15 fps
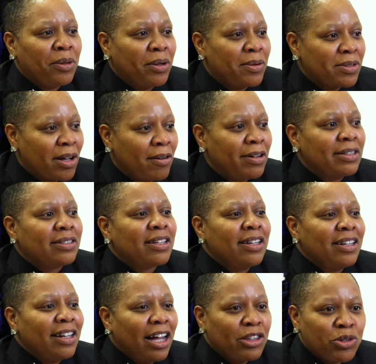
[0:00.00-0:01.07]
there was always
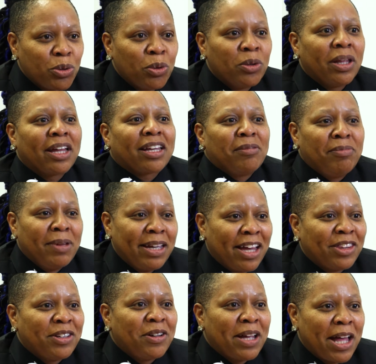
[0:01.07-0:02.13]
a tool that could be
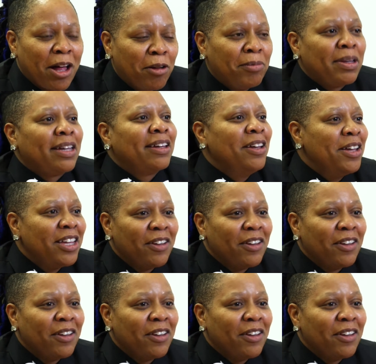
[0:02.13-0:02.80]
out there to help me.